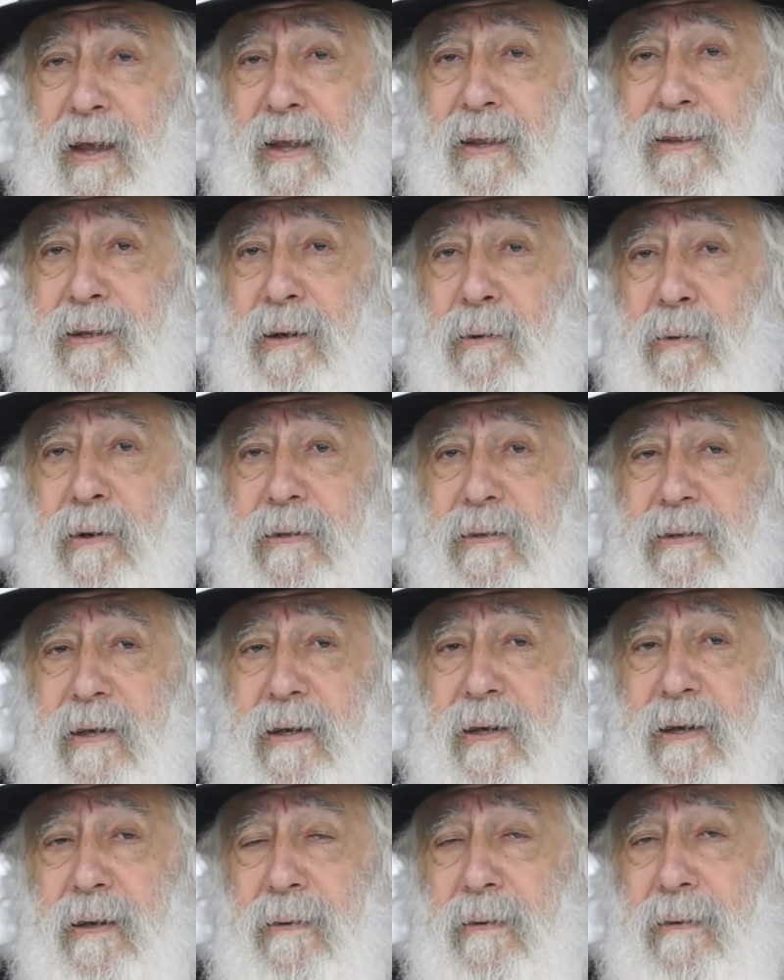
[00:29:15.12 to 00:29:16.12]
There was
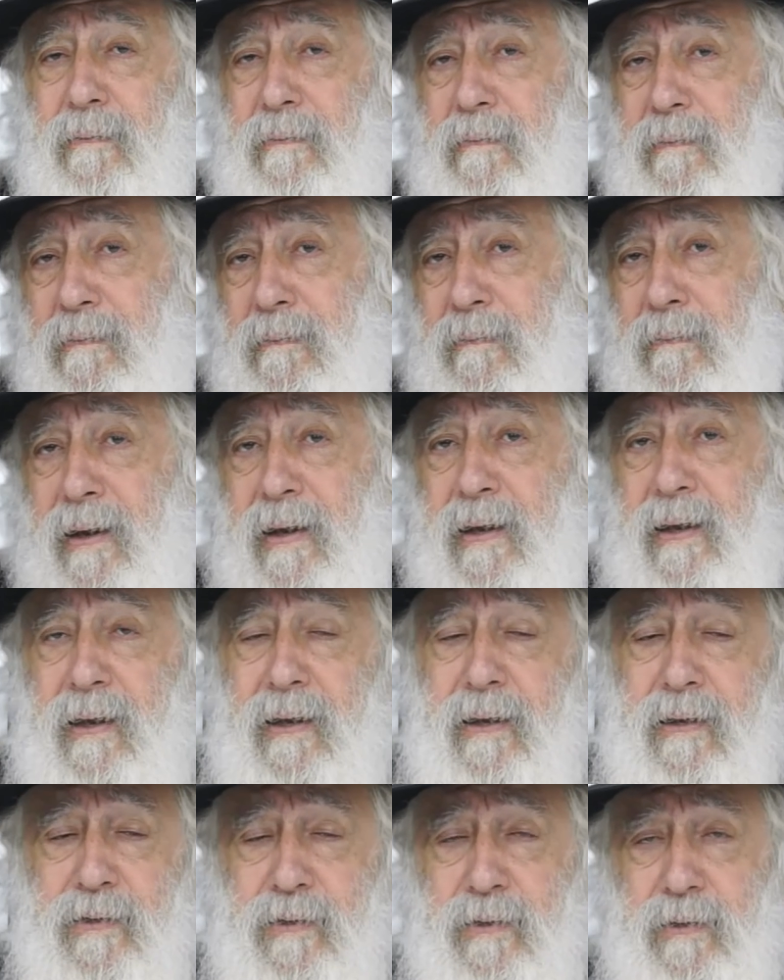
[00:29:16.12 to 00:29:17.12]

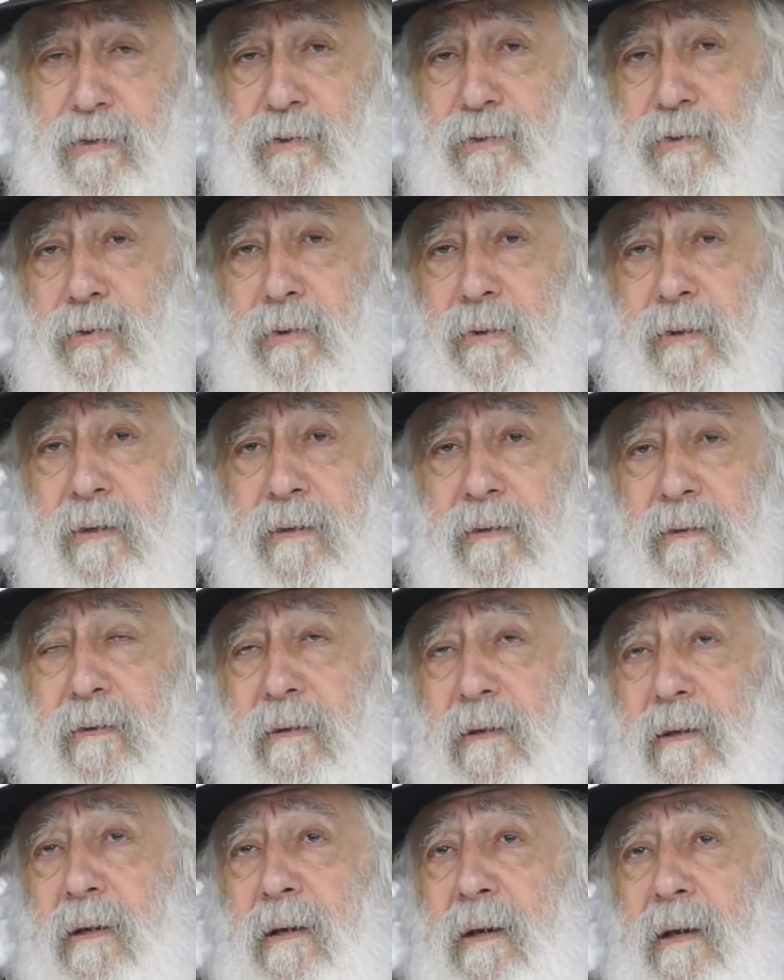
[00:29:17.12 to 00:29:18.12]
my student,
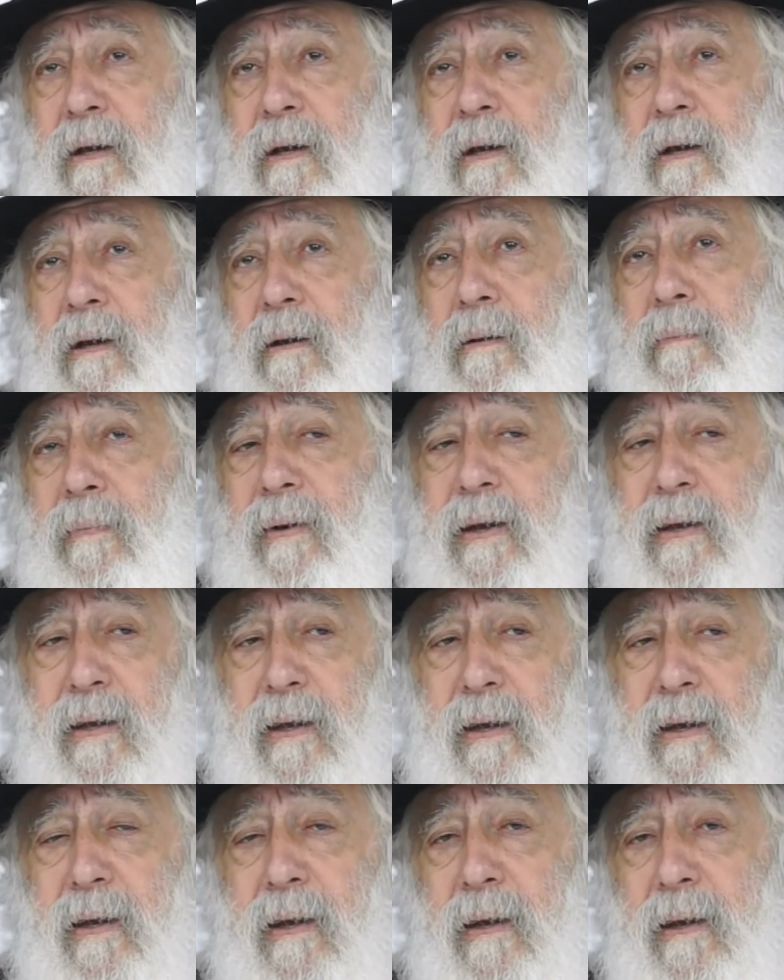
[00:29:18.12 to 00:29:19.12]
my
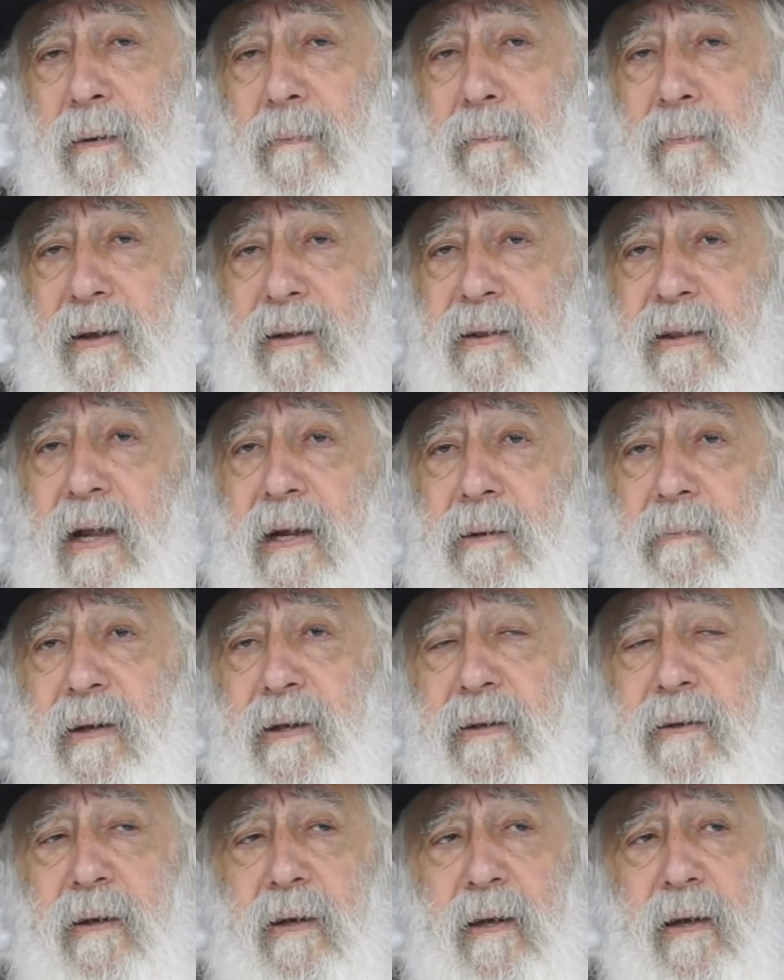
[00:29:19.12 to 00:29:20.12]

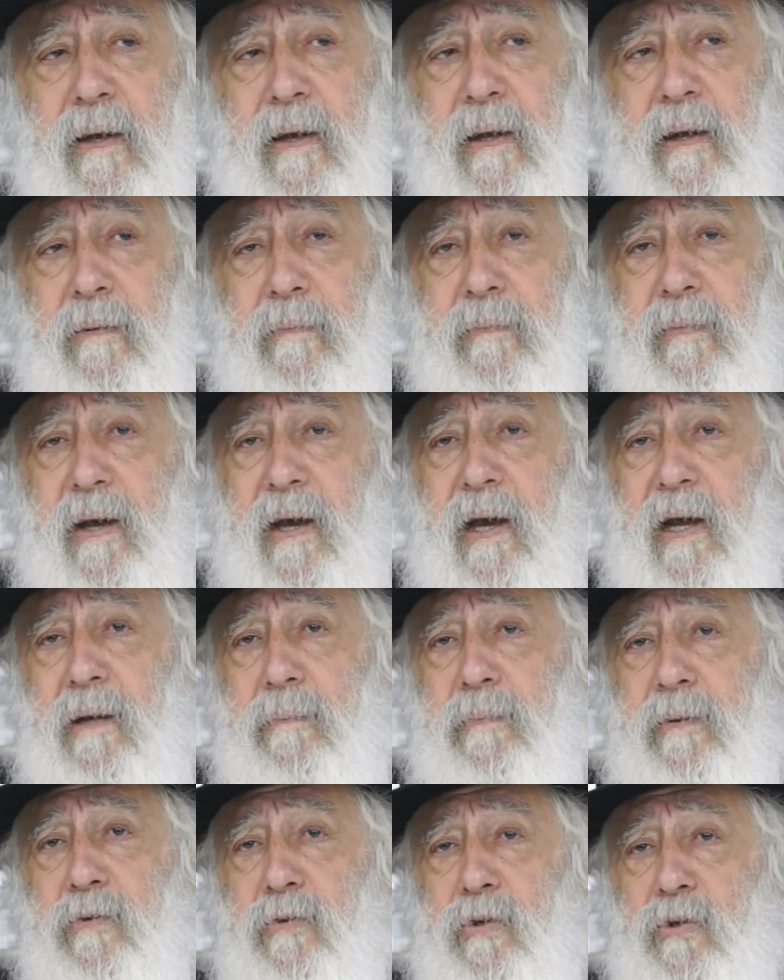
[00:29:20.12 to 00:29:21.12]
Talmid, Michael
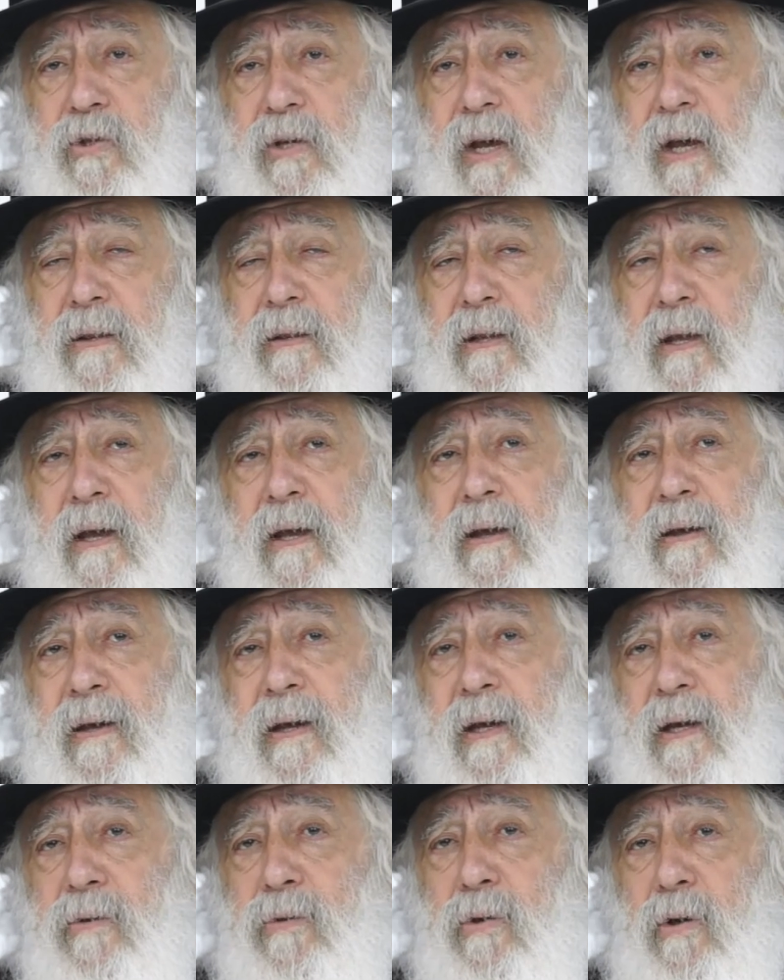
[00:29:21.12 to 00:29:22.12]
Ben Shushan.
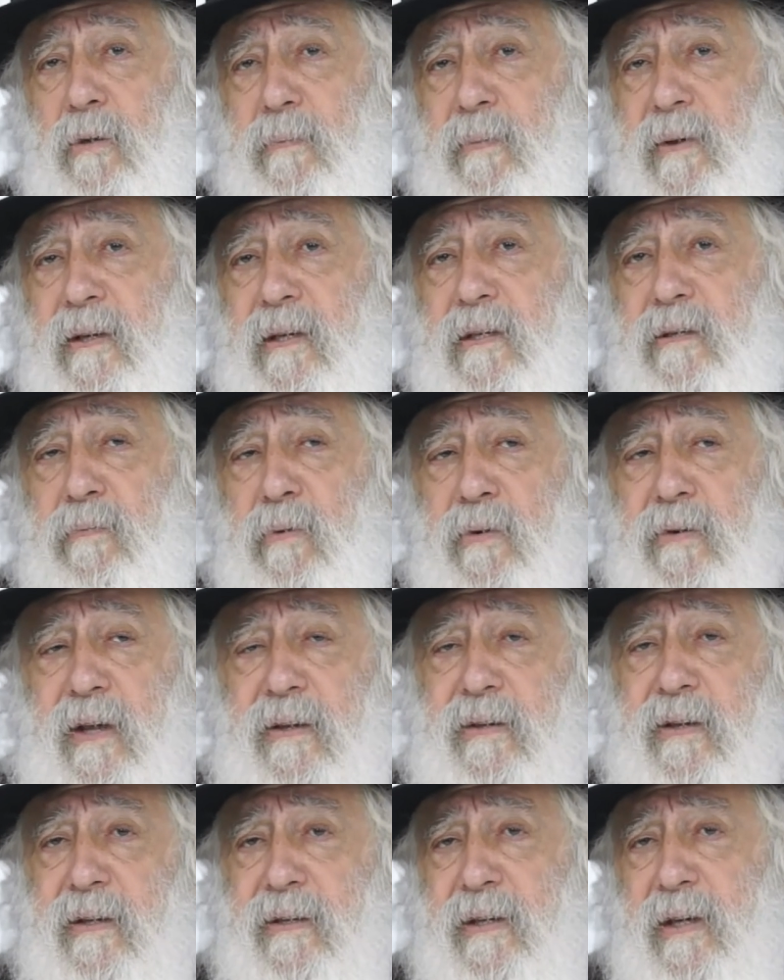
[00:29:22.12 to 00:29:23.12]
He told me this morning
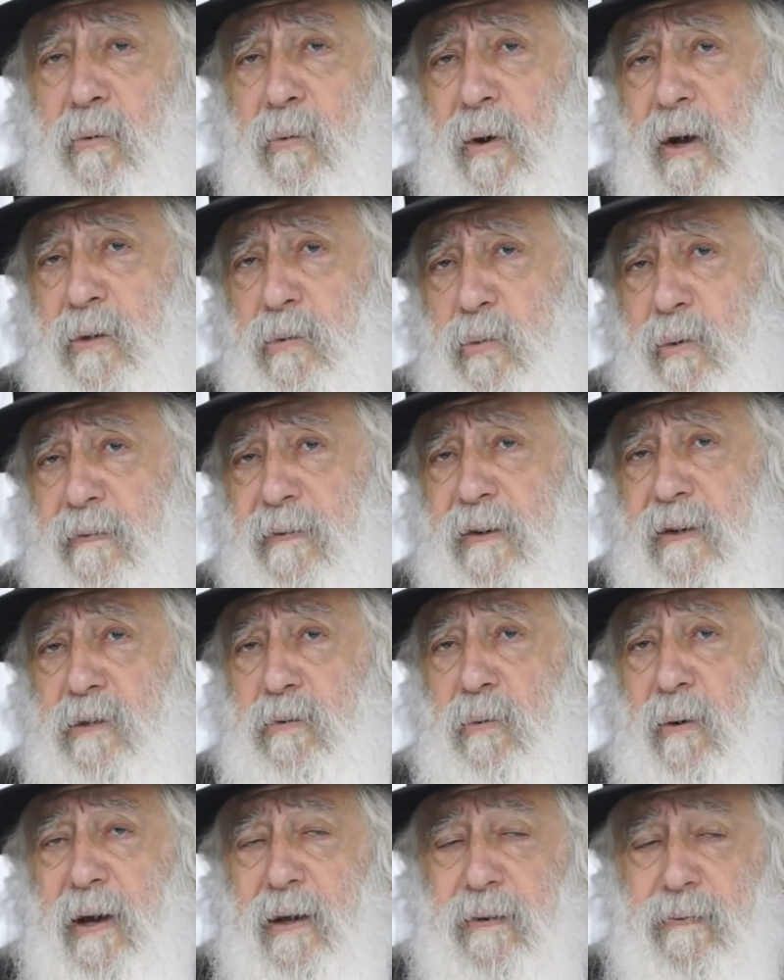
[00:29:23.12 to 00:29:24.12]
that he went with his
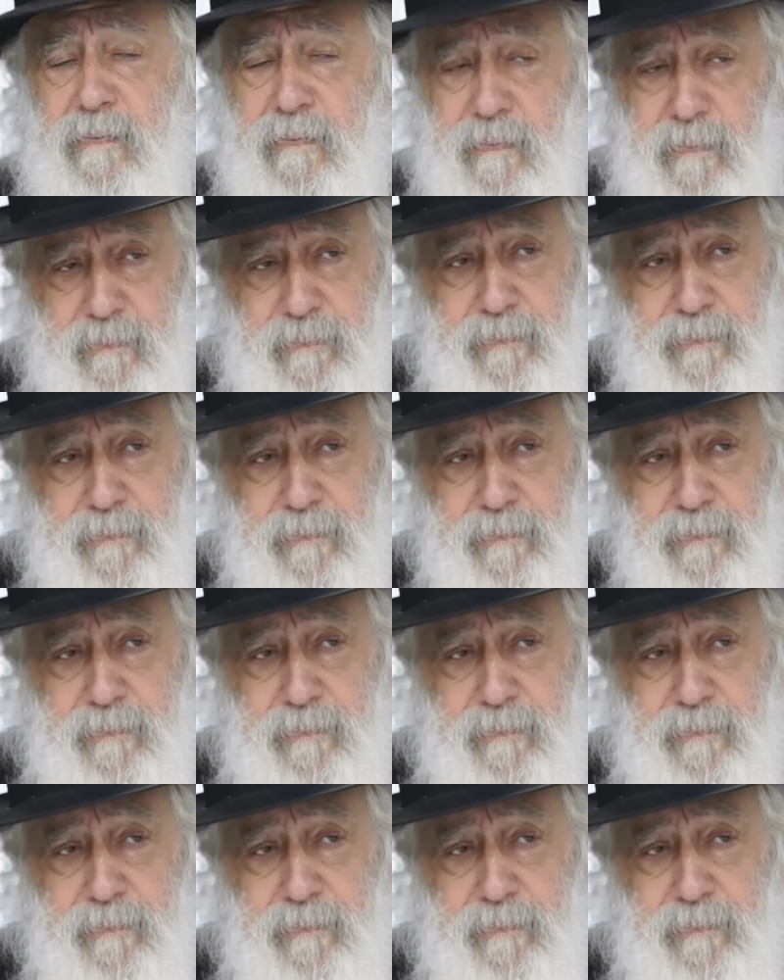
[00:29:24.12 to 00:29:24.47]
wife